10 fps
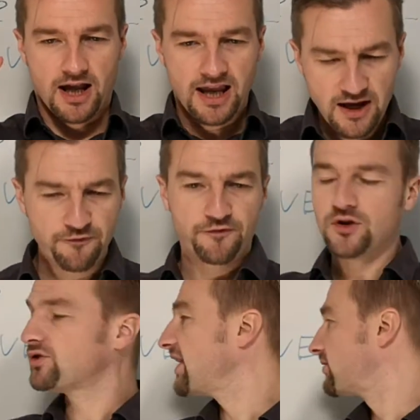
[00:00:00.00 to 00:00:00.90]
If
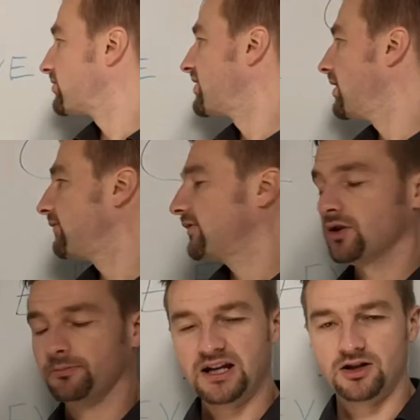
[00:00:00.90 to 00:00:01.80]
you set yourself
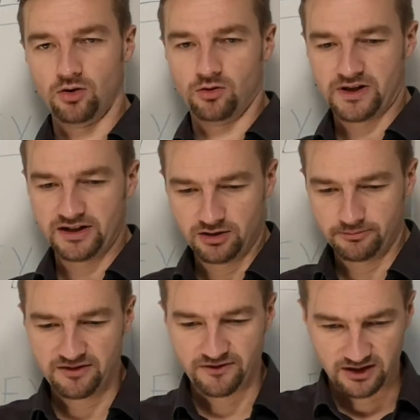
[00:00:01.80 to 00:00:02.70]
your main goal, right, your
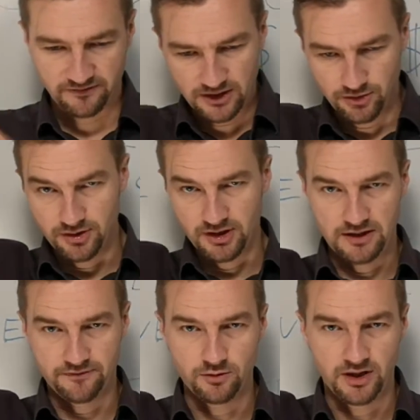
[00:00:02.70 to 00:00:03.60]
main value, the value you're going to
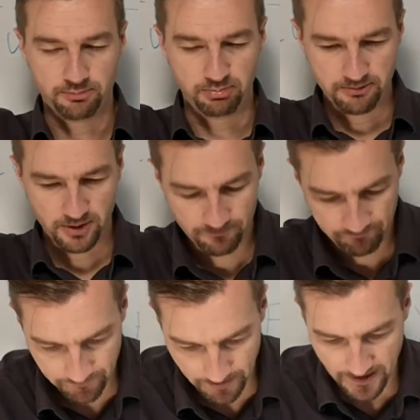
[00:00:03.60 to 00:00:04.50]
live to other people,
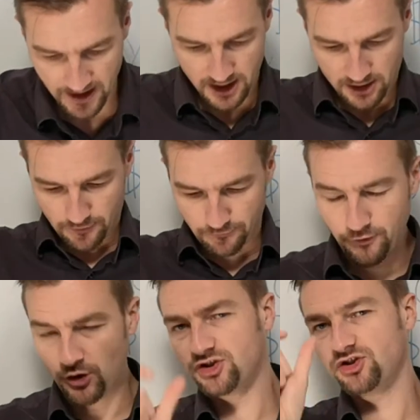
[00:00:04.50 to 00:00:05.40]
the
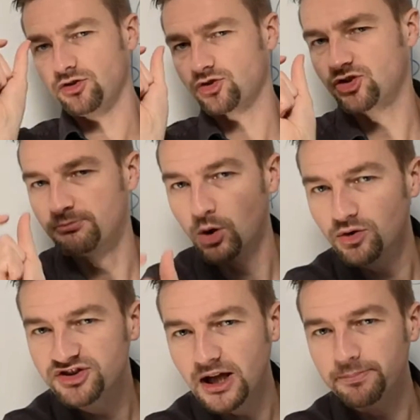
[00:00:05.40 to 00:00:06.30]
first small
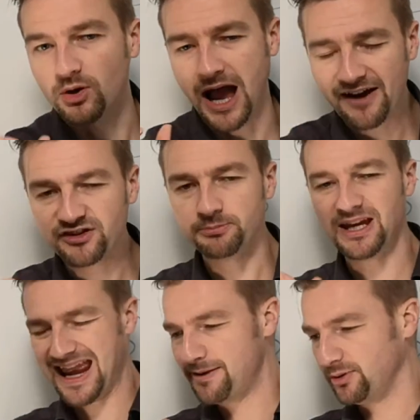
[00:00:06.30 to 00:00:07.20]
step, you have to
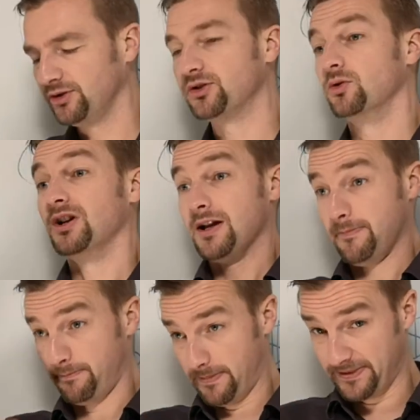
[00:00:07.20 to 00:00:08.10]
be able to
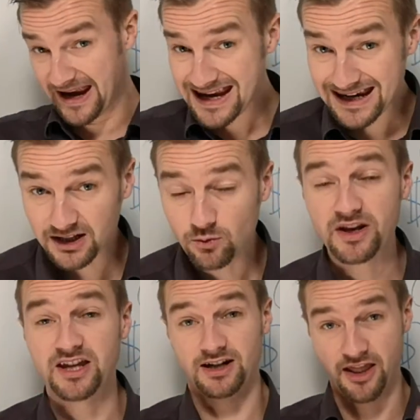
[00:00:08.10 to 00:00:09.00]
take it
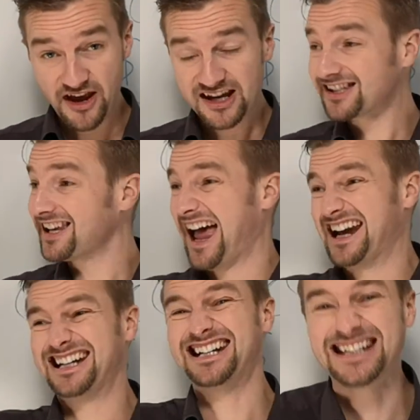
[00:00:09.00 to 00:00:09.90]
within this
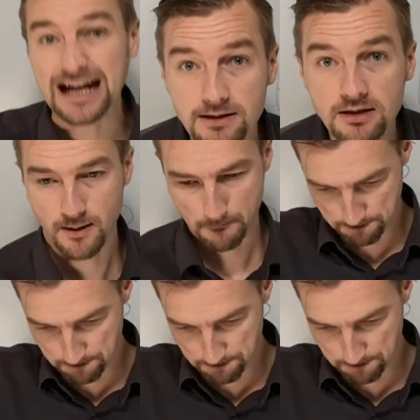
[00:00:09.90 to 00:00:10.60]
and 10